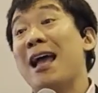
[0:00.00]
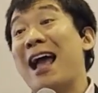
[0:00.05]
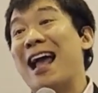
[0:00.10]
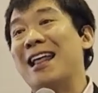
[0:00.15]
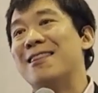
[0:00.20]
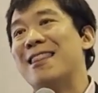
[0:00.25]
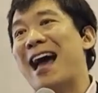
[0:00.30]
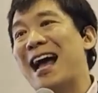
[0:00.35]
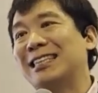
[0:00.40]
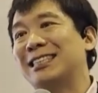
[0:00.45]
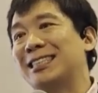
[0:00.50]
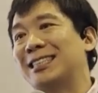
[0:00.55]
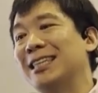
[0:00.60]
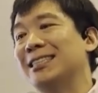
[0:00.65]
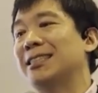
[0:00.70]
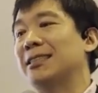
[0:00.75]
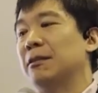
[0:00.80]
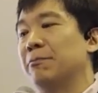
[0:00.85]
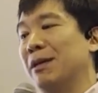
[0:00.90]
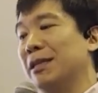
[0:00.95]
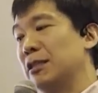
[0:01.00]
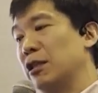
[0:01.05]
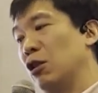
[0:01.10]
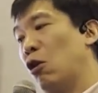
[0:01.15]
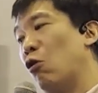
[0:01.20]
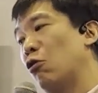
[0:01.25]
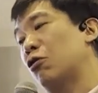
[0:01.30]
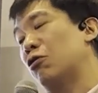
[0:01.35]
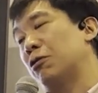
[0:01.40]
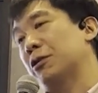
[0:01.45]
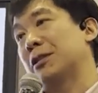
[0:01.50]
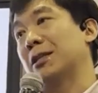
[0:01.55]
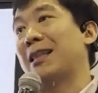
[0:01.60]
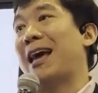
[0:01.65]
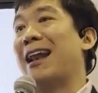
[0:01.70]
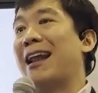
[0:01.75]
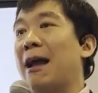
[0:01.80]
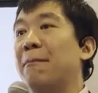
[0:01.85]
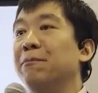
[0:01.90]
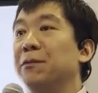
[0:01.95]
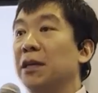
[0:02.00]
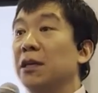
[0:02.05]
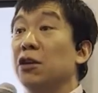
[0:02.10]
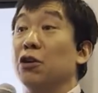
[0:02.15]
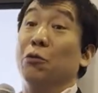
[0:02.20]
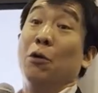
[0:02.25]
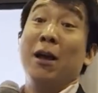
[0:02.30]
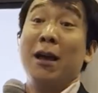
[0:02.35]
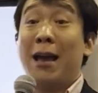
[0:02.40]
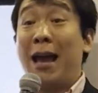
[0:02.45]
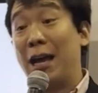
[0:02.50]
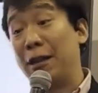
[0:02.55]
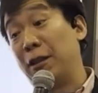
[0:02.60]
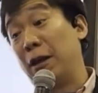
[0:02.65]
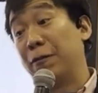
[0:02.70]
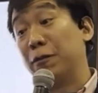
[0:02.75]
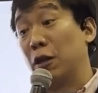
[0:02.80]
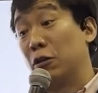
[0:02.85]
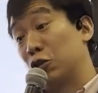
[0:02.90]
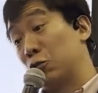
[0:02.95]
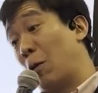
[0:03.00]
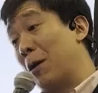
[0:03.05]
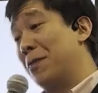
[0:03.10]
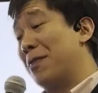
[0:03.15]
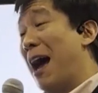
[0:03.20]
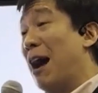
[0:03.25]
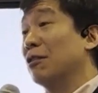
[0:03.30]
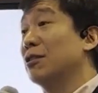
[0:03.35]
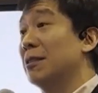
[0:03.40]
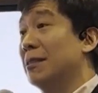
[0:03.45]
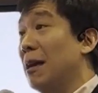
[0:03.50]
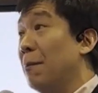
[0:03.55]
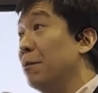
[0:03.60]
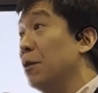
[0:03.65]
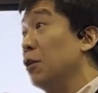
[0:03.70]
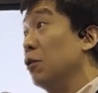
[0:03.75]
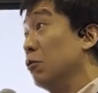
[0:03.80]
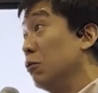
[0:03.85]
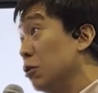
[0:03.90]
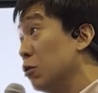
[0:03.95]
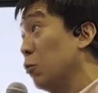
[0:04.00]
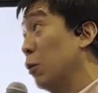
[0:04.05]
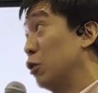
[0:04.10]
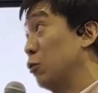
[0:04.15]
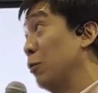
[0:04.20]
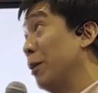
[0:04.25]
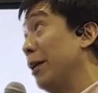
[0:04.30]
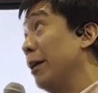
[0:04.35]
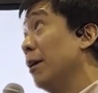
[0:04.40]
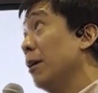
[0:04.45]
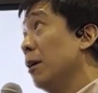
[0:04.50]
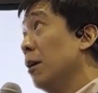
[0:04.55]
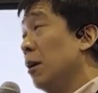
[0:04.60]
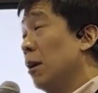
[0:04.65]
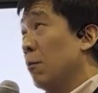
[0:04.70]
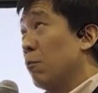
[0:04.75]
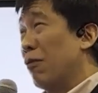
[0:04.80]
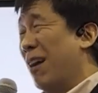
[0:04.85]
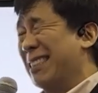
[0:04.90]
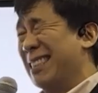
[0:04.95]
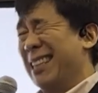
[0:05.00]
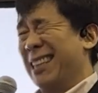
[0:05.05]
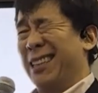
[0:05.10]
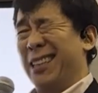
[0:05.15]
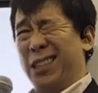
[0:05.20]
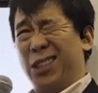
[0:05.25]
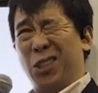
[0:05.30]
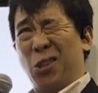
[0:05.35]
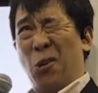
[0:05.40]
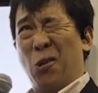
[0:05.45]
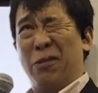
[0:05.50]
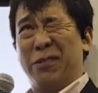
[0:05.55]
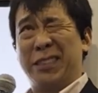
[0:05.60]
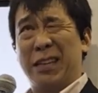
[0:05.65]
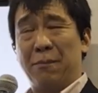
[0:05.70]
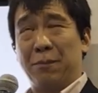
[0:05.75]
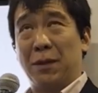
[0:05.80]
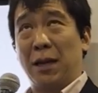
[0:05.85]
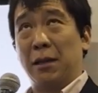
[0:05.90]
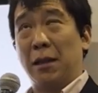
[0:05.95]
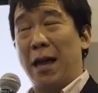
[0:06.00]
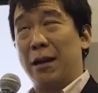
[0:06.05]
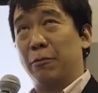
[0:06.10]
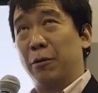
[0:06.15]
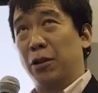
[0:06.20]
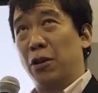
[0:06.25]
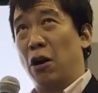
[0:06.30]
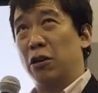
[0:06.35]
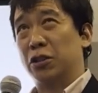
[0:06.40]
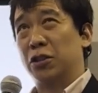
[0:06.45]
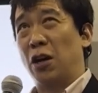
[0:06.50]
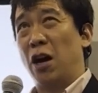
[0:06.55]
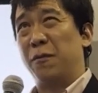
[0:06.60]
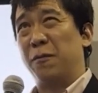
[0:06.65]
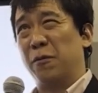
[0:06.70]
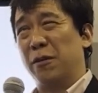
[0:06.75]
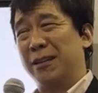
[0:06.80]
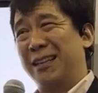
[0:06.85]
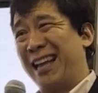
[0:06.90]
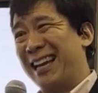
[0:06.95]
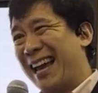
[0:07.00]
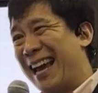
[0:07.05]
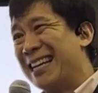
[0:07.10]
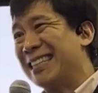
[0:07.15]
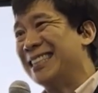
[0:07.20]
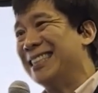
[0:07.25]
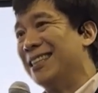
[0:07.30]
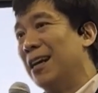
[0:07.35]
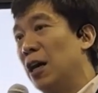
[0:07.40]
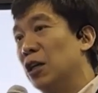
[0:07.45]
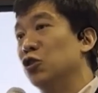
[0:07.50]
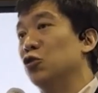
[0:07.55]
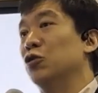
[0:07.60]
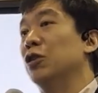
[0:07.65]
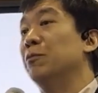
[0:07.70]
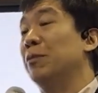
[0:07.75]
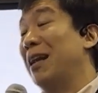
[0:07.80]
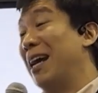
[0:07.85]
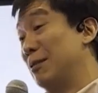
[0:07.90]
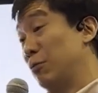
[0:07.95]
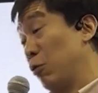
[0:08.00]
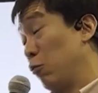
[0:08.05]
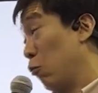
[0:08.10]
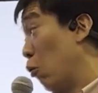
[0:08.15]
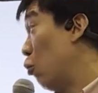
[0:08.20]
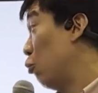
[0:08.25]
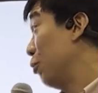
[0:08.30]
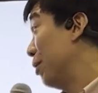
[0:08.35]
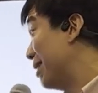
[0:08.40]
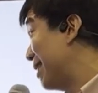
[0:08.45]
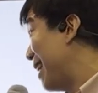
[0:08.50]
And that system is local to that MDU. And if there's 1,000 MDUs, which we presently serve something like the DAR software at 1,800, that has to roll this